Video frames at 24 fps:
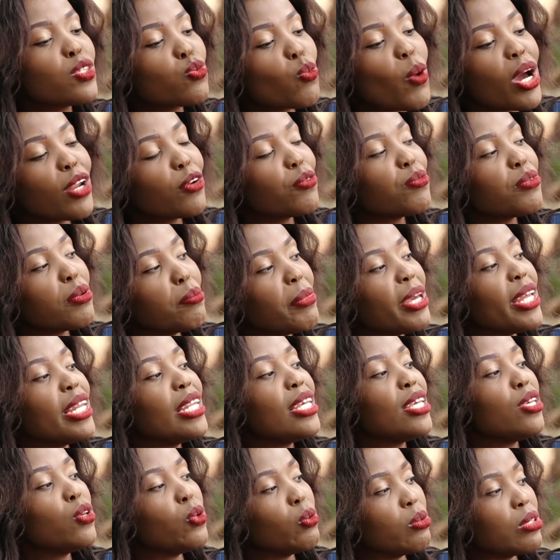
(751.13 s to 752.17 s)
one of the
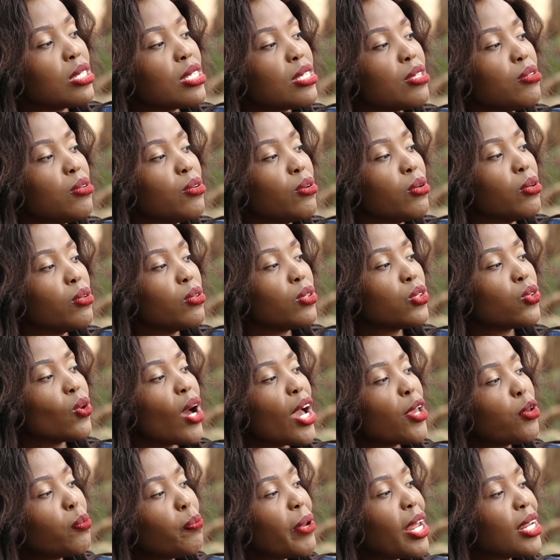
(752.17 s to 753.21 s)
many youths, you know. So
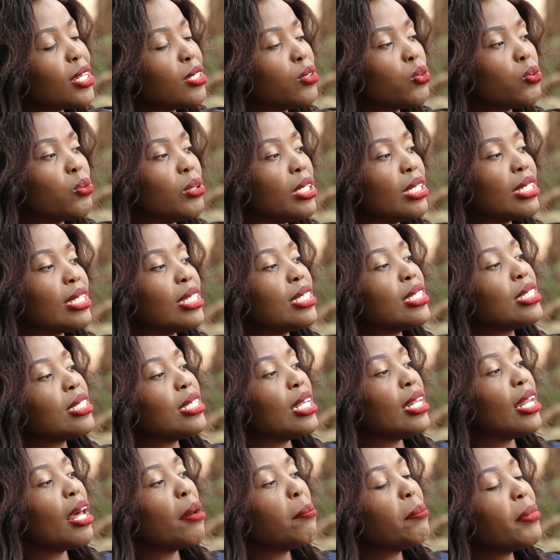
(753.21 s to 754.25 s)
are you planning to increase the
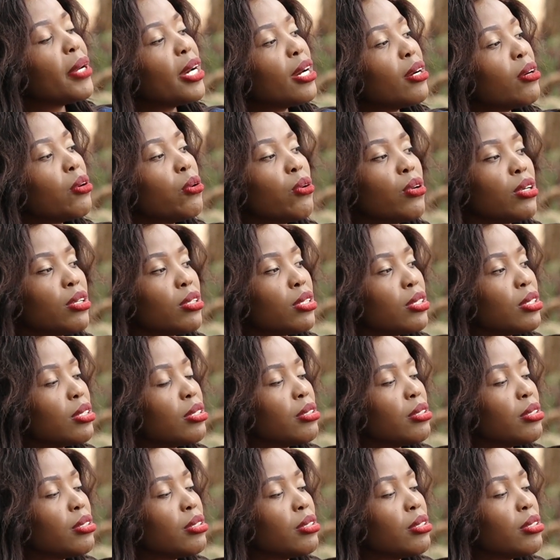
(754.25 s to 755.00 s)
number or?